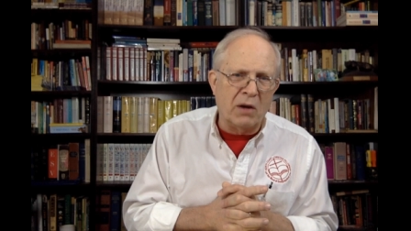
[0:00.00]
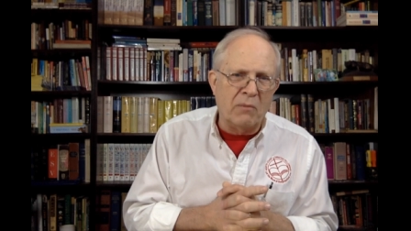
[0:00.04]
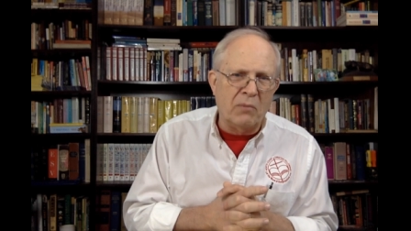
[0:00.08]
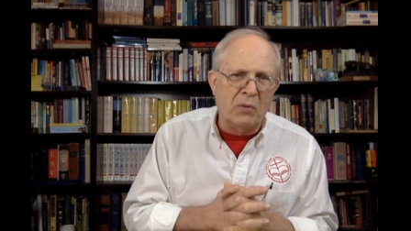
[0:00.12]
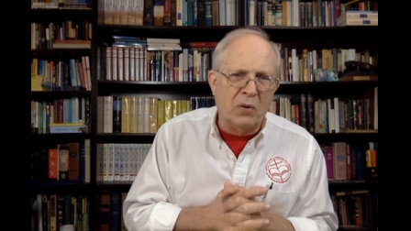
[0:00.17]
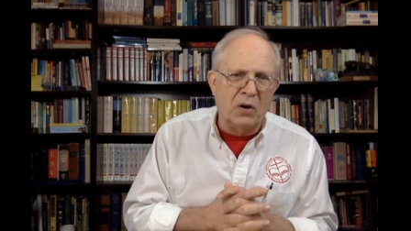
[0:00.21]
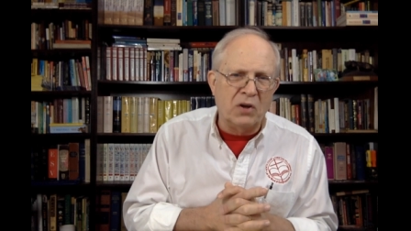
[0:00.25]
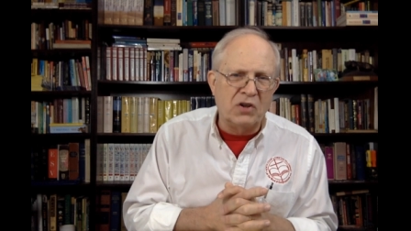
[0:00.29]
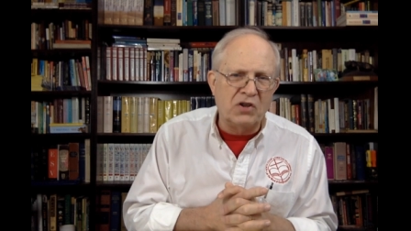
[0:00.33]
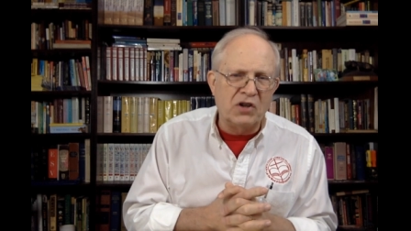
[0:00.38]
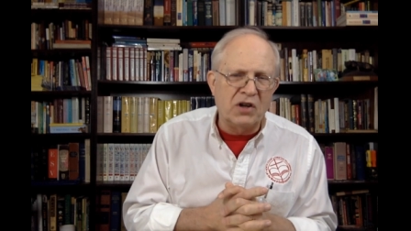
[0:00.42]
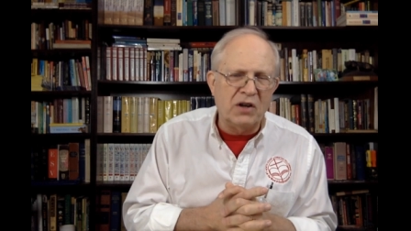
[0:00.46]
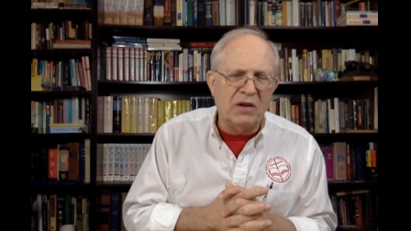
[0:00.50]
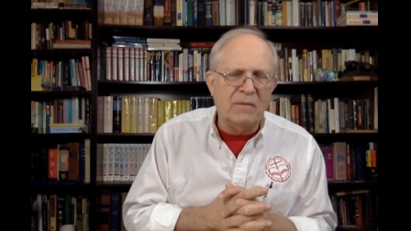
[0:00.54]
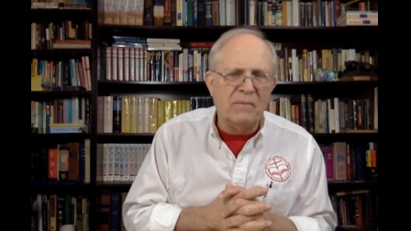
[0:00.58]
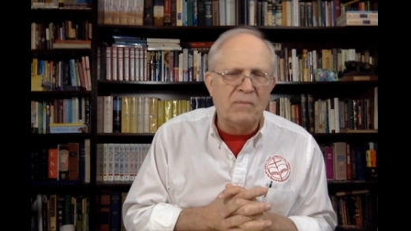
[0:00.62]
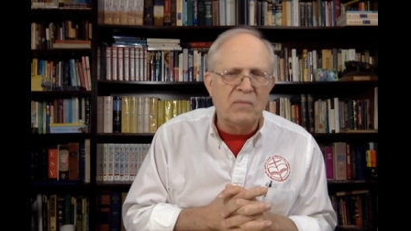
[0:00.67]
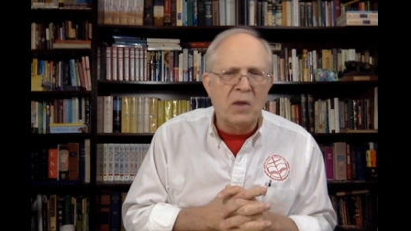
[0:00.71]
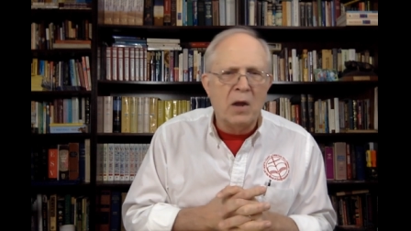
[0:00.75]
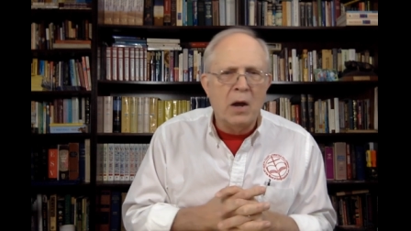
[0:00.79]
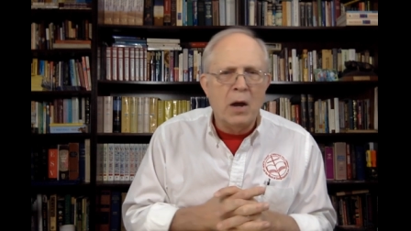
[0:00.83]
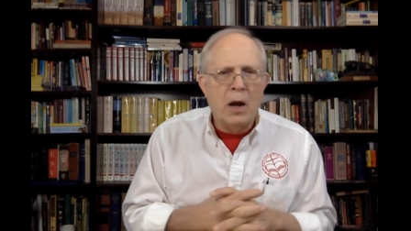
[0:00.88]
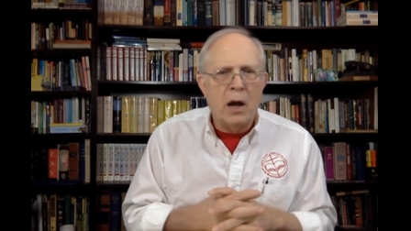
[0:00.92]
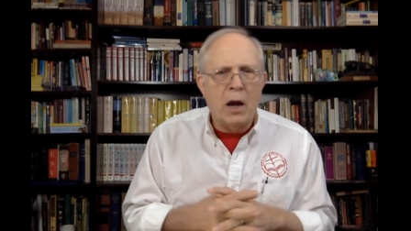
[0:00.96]
puts it,
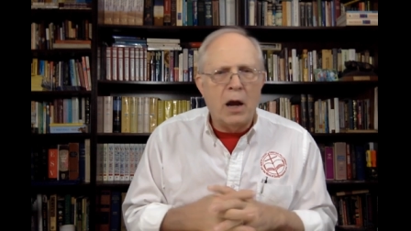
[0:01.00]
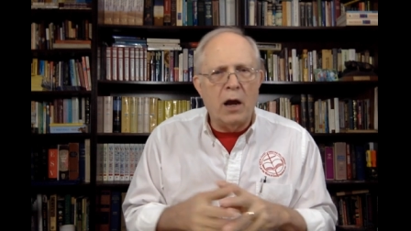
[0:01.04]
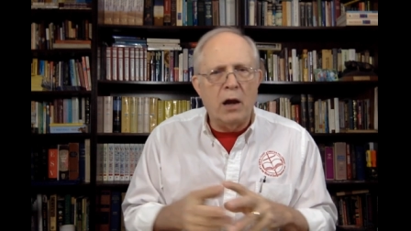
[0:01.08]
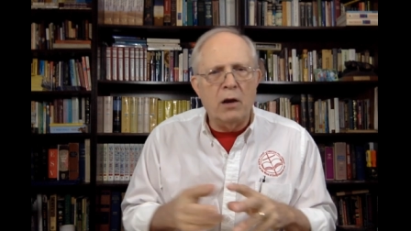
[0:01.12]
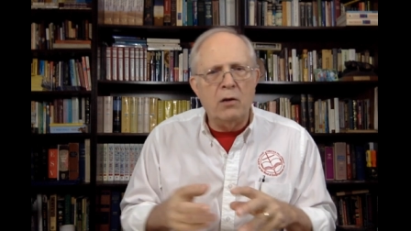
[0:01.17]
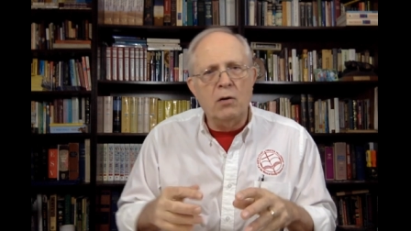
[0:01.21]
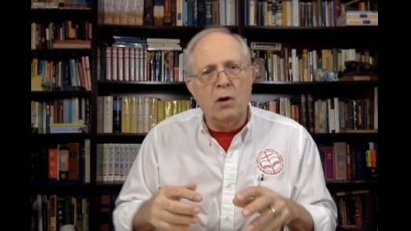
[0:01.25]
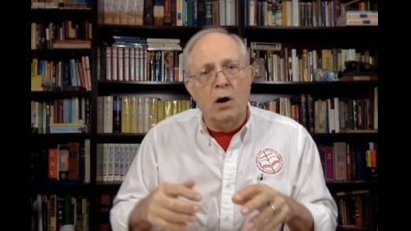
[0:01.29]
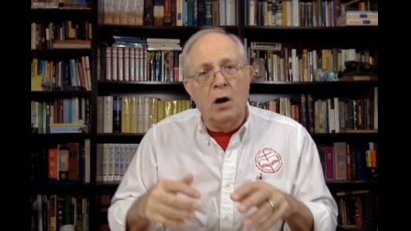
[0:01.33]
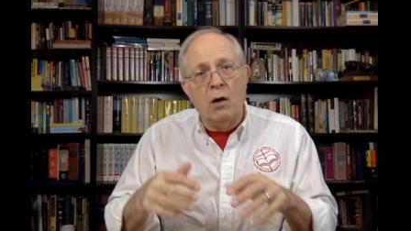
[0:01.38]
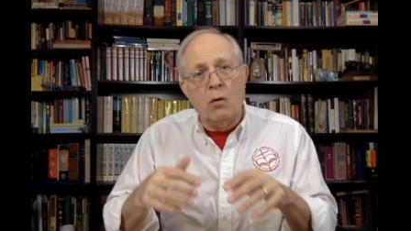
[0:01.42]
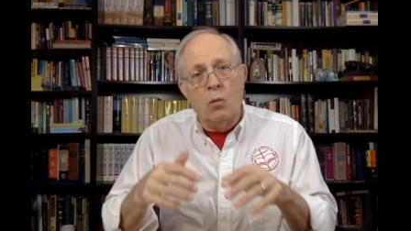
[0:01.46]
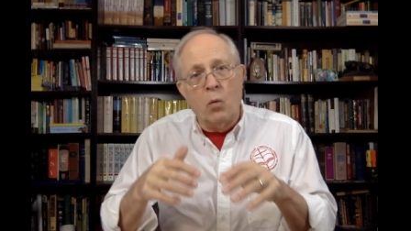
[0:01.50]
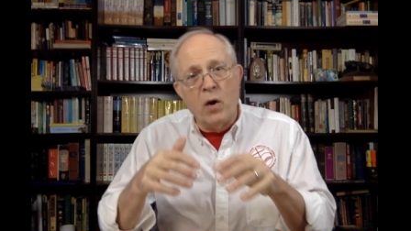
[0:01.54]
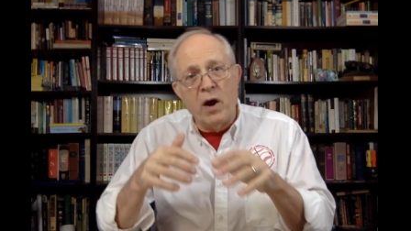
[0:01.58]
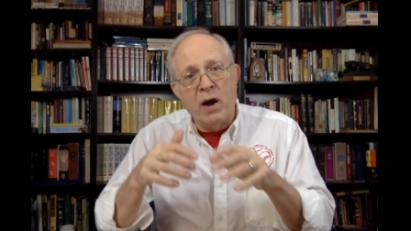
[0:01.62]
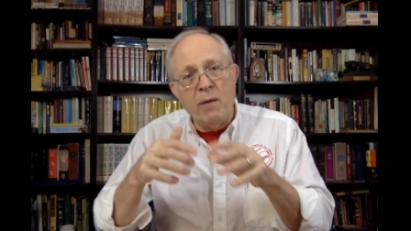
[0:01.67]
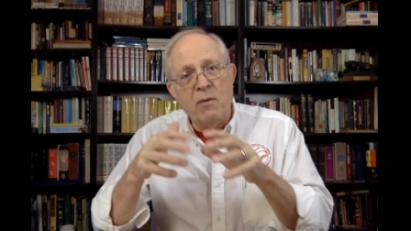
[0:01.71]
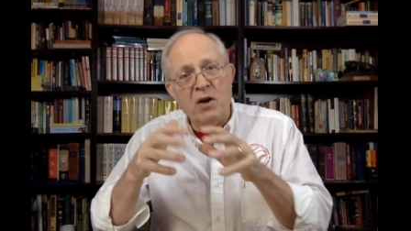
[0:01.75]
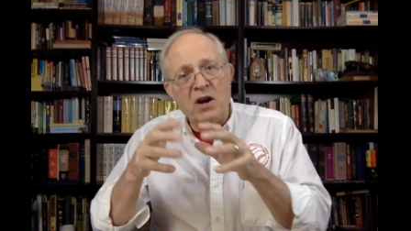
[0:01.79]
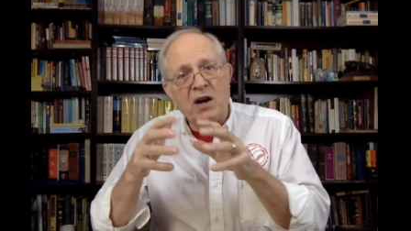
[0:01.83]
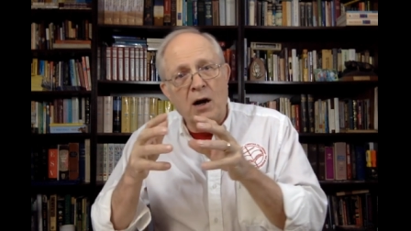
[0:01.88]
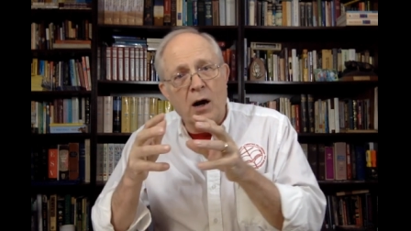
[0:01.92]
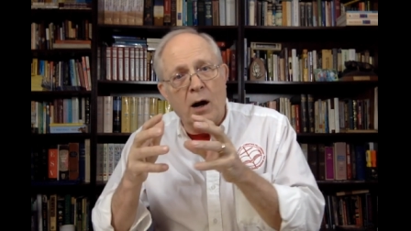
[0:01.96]
and we
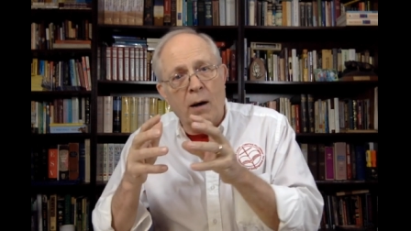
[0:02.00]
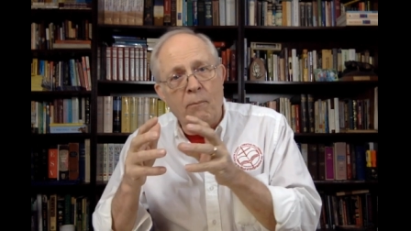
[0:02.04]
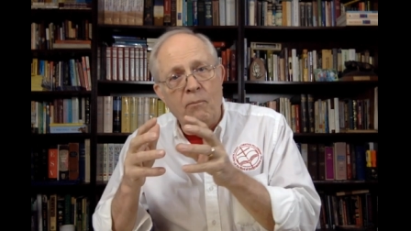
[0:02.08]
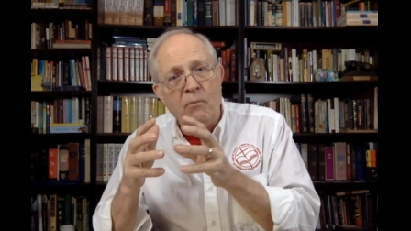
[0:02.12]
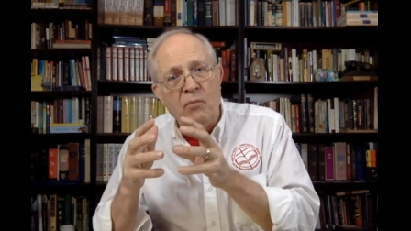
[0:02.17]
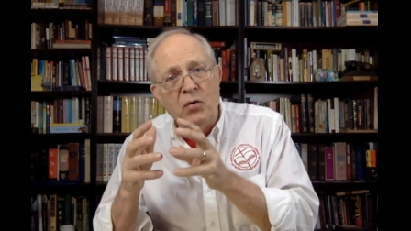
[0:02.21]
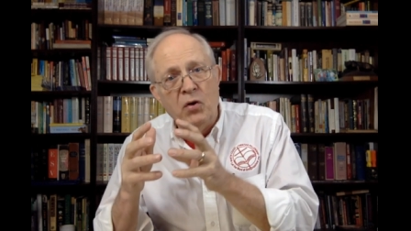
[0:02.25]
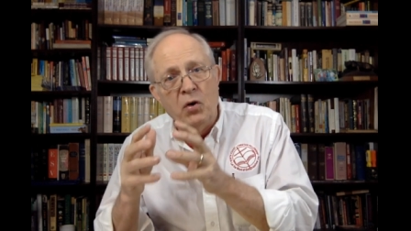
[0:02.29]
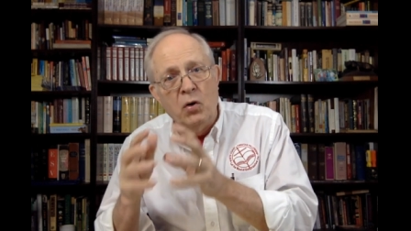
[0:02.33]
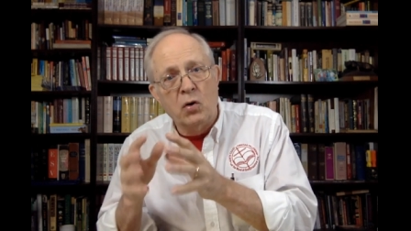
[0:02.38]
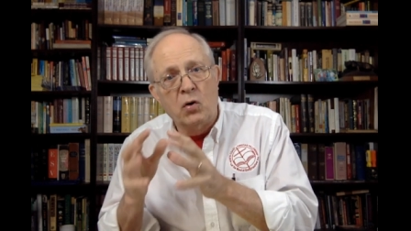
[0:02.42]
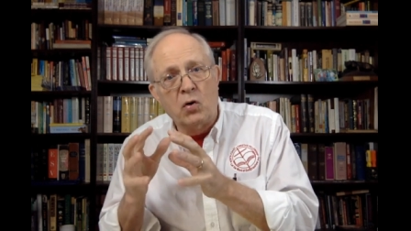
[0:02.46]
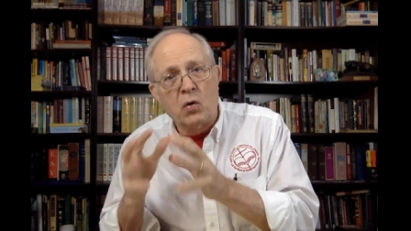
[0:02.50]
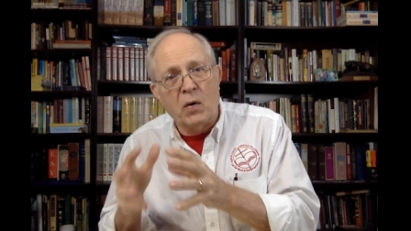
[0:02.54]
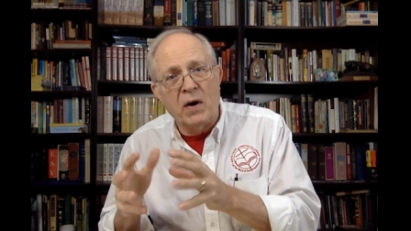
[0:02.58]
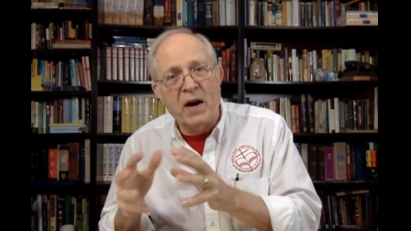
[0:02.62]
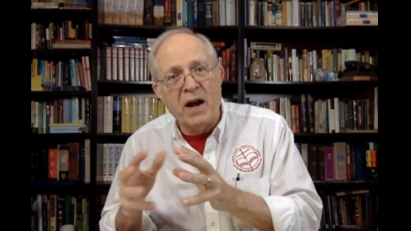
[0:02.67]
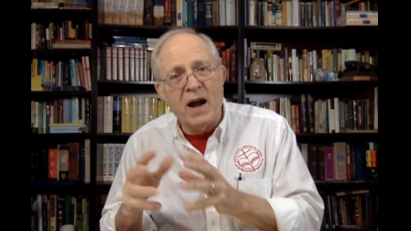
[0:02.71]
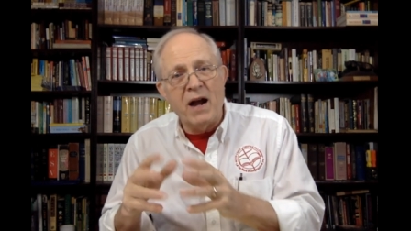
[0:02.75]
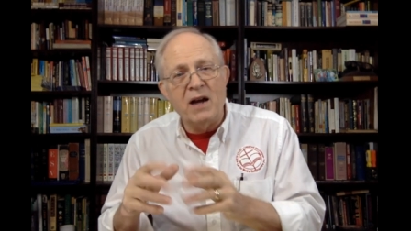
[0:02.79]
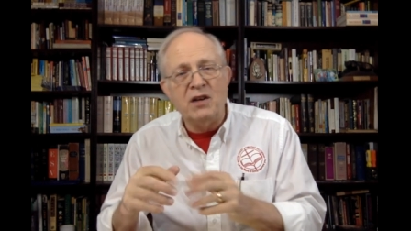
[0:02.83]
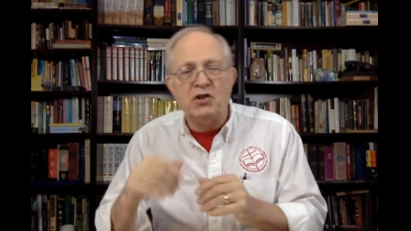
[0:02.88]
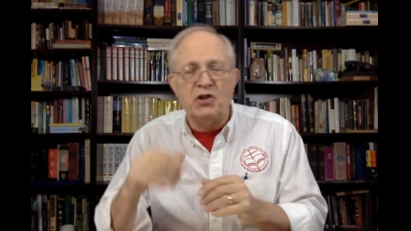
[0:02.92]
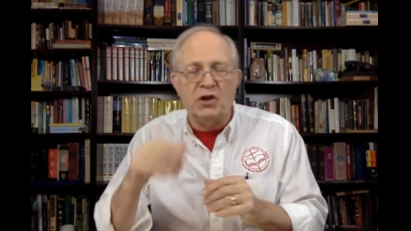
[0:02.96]
become new
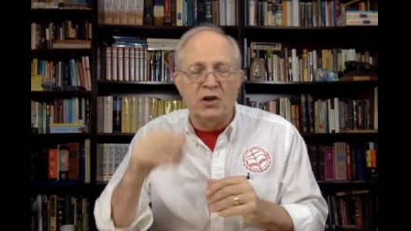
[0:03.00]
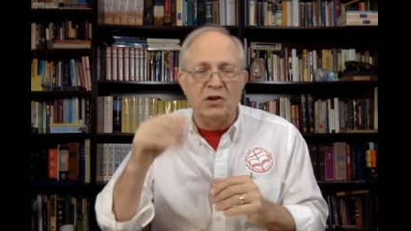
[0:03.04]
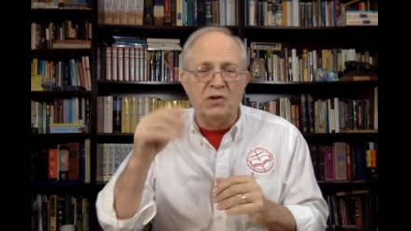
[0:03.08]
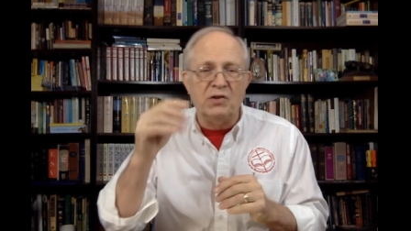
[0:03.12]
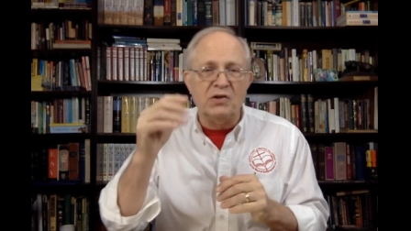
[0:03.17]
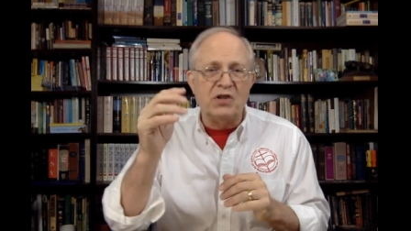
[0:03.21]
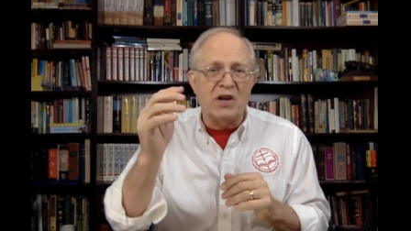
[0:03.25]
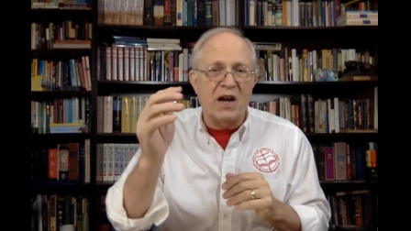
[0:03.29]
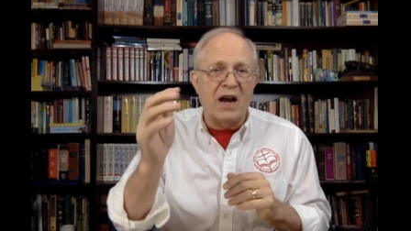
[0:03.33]
creations,